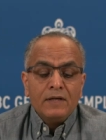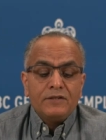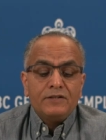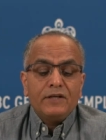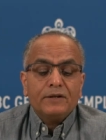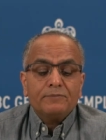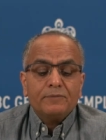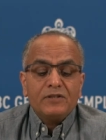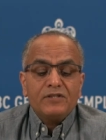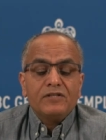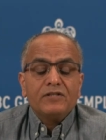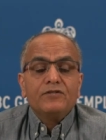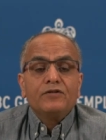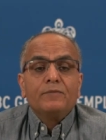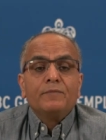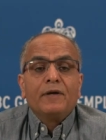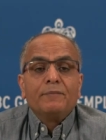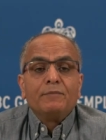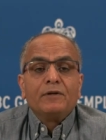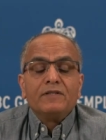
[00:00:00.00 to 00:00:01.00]
Dear
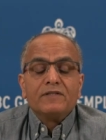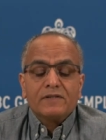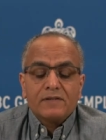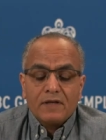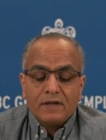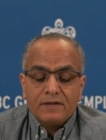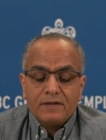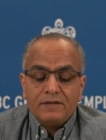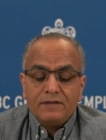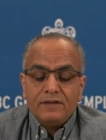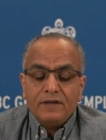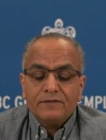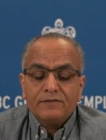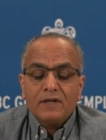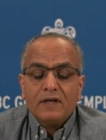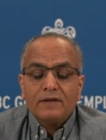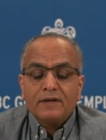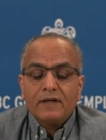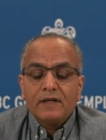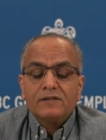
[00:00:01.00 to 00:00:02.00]
BCGEU members, dear
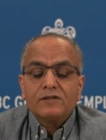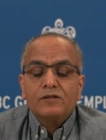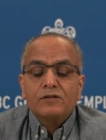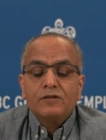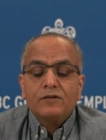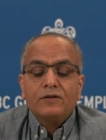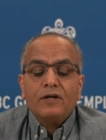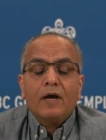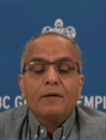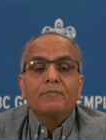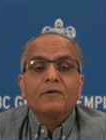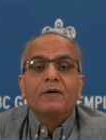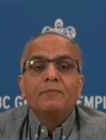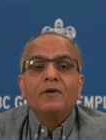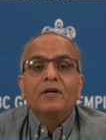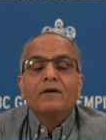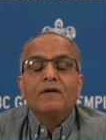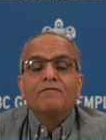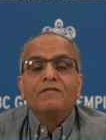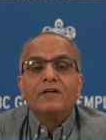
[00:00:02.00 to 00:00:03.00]
delegates to the
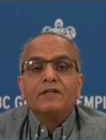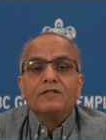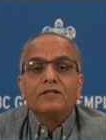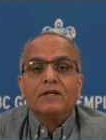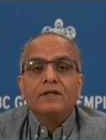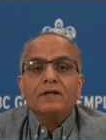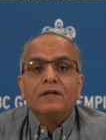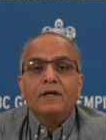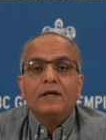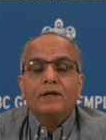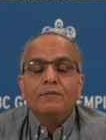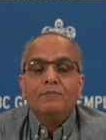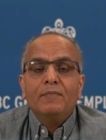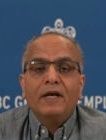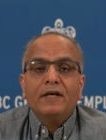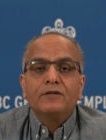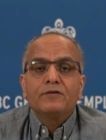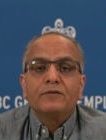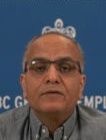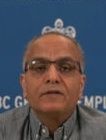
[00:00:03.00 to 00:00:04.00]
upcoming convention in
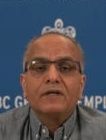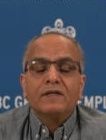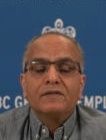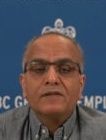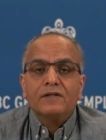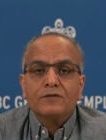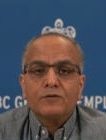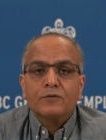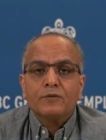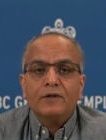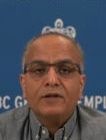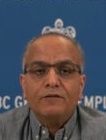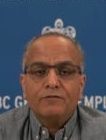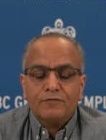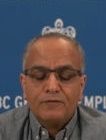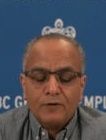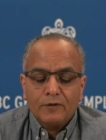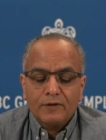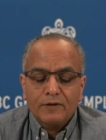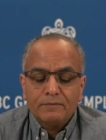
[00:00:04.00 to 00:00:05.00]
May
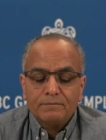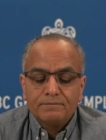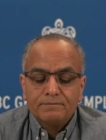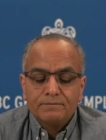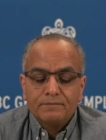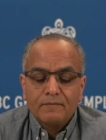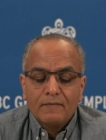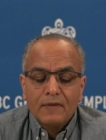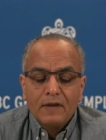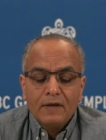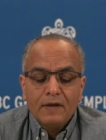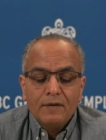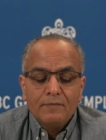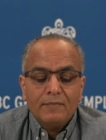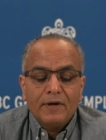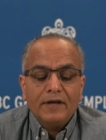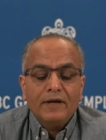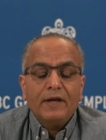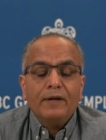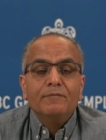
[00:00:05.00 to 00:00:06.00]
2024.
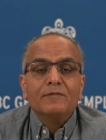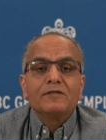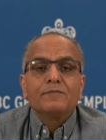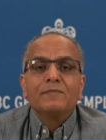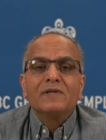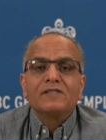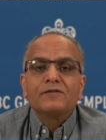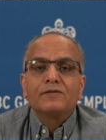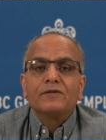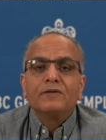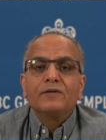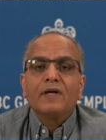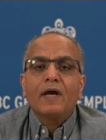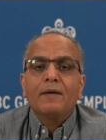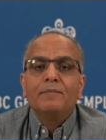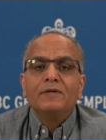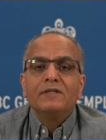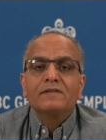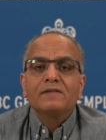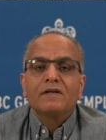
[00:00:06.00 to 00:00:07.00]
My name is Masood
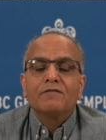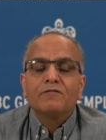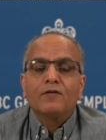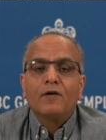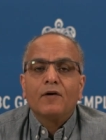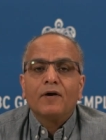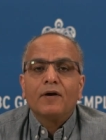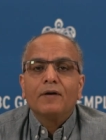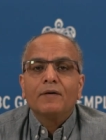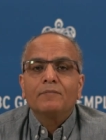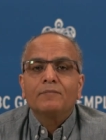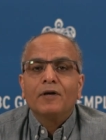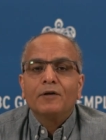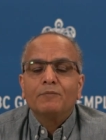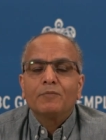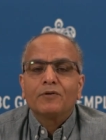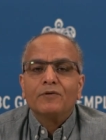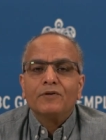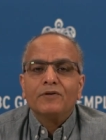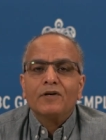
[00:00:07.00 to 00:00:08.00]
Amin Zavar. My
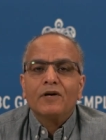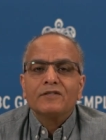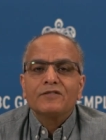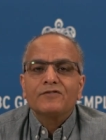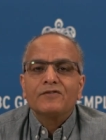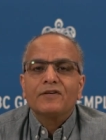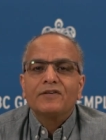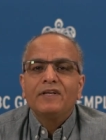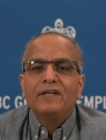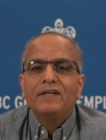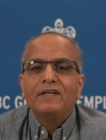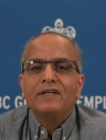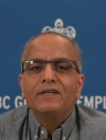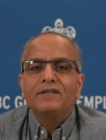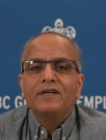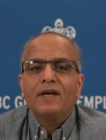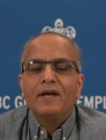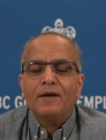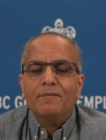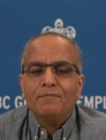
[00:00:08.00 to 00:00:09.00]
pronouns are he
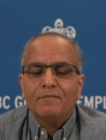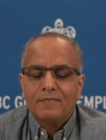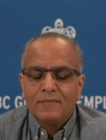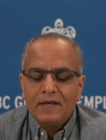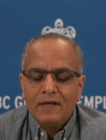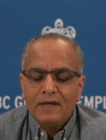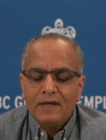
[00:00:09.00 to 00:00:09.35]
and him,